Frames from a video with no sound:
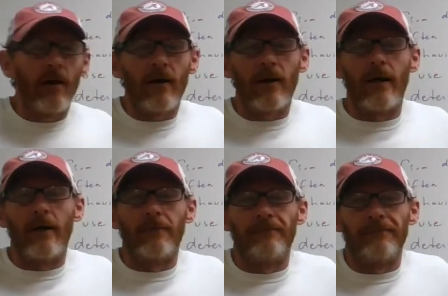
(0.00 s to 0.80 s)

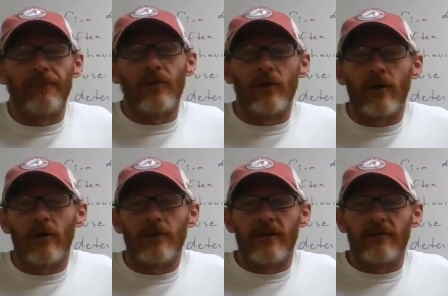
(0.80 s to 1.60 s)
There are
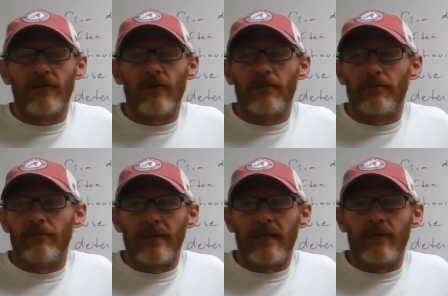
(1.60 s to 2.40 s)
several
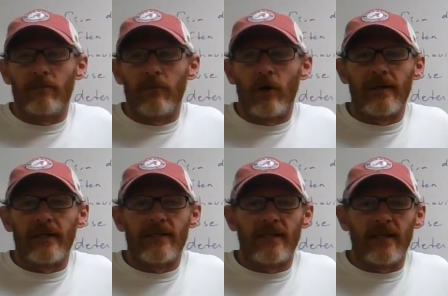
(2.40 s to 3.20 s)
big markets that